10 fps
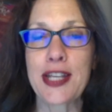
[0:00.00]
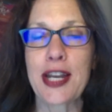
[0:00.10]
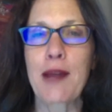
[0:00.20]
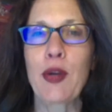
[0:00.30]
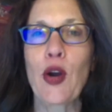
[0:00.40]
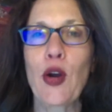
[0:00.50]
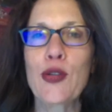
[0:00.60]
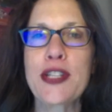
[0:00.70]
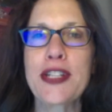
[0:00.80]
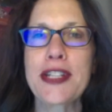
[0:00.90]
and I'm your
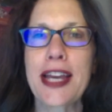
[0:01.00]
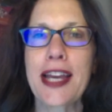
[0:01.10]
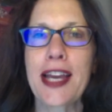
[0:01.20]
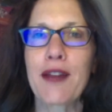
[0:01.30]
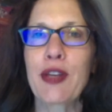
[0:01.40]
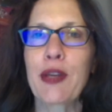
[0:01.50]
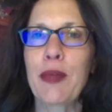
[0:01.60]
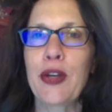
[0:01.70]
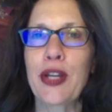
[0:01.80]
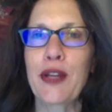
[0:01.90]
host today of
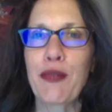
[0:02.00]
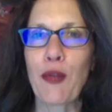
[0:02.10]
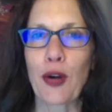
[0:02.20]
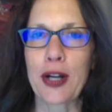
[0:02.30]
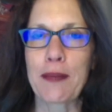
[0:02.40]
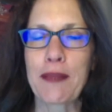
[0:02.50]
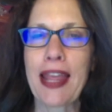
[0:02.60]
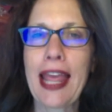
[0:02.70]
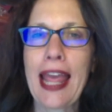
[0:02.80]
Community Forum.